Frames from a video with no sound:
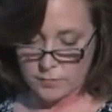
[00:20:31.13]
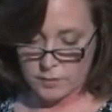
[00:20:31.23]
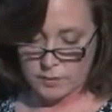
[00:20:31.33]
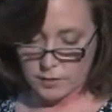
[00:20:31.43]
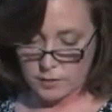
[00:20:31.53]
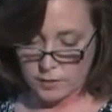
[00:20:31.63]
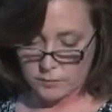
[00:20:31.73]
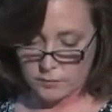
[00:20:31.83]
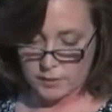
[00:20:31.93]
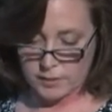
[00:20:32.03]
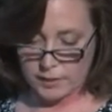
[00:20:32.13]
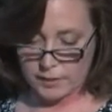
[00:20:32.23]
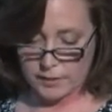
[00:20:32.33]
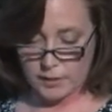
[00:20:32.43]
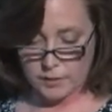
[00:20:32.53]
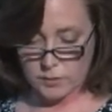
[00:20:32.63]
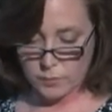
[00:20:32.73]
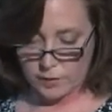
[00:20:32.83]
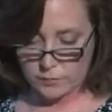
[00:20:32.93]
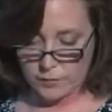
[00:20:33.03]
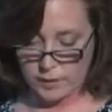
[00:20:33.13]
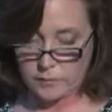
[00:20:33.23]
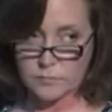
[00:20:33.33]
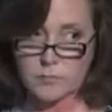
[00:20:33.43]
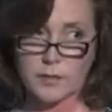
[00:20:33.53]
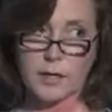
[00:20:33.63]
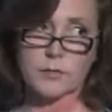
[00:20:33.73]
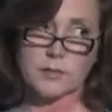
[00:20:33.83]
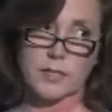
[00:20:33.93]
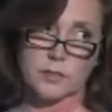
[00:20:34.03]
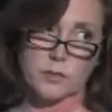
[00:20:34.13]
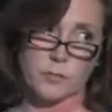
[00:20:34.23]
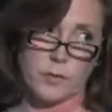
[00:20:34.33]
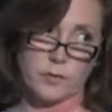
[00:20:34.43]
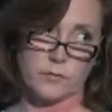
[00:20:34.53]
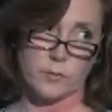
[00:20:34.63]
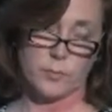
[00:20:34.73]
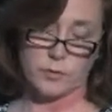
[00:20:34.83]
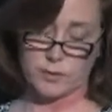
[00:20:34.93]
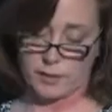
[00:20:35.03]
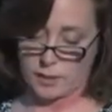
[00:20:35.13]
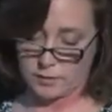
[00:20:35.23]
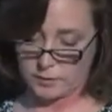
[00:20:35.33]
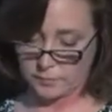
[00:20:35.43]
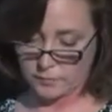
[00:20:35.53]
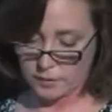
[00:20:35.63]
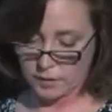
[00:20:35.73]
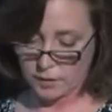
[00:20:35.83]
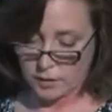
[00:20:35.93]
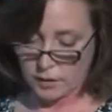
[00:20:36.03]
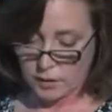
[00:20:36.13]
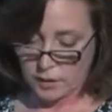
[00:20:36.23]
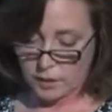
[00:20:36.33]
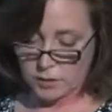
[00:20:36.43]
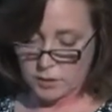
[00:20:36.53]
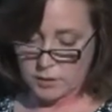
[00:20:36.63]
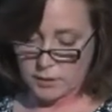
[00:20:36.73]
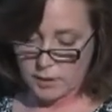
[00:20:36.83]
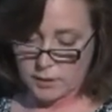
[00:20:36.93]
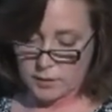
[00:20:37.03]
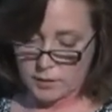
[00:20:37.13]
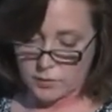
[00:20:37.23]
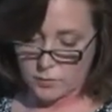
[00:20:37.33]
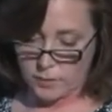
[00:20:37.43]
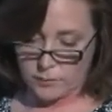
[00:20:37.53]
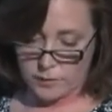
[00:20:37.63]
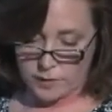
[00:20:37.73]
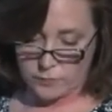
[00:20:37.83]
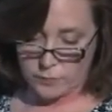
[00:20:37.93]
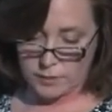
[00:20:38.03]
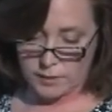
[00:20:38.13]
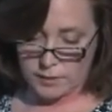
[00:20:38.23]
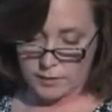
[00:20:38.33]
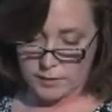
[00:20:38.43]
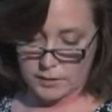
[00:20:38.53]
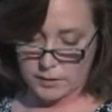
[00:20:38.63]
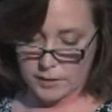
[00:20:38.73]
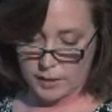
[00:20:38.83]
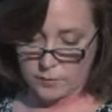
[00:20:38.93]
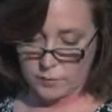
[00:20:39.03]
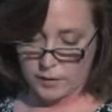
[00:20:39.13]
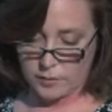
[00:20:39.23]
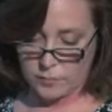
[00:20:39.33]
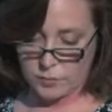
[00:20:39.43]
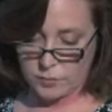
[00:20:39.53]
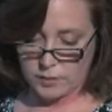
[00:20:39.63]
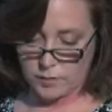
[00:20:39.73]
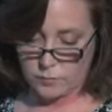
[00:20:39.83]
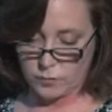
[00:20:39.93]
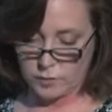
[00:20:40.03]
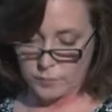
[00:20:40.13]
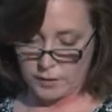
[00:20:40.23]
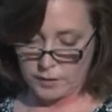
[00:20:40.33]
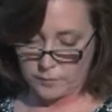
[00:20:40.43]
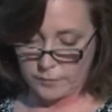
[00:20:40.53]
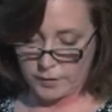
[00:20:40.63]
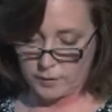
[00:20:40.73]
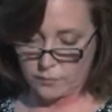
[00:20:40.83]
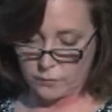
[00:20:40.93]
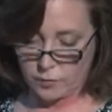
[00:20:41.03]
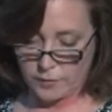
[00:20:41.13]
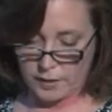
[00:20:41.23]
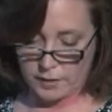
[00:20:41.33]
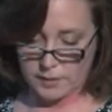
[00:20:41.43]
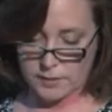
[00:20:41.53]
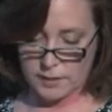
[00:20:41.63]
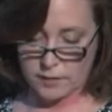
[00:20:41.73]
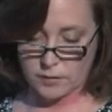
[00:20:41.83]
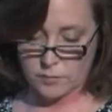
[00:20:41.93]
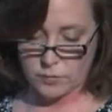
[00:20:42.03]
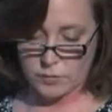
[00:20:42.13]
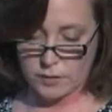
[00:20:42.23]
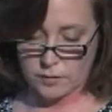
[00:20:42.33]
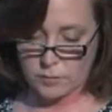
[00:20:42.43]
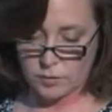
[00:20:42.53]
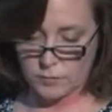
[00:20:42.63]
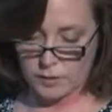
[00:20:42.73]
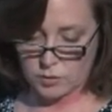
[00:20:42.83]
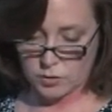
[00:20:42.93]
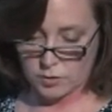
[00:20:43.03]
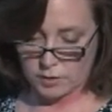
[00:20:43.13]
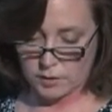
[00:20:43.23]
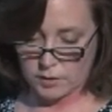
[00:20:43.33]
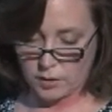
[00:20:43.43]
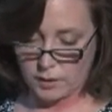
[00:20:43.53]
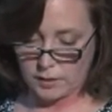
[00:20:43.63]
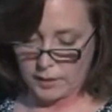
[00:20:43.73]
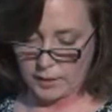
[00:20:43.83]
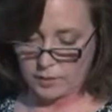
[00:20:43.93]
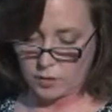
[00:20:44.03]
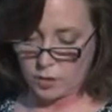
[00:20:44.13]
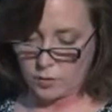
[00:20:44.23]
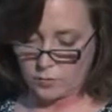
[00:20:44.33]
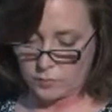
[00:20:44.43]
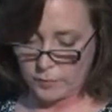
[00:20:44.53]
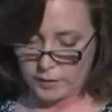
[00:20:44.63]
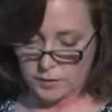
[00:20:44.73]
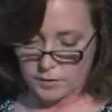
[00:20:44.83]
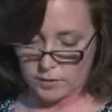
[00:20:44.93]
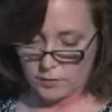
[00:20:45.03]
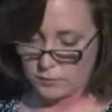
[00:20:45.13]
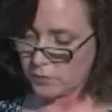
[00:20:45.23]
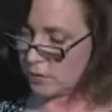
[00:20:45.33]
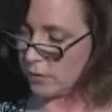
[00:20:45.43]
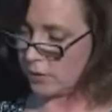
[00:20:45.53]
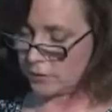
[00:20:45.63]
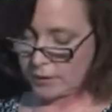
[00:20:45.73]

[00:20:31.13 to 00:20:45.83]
Miz Sloane decided not to wait around. That is actually part of her personality. That she decided not to wait around for the city to decide where the museum would be, and informed the N S A that a museum could be constructed on land owned by the Sloanes near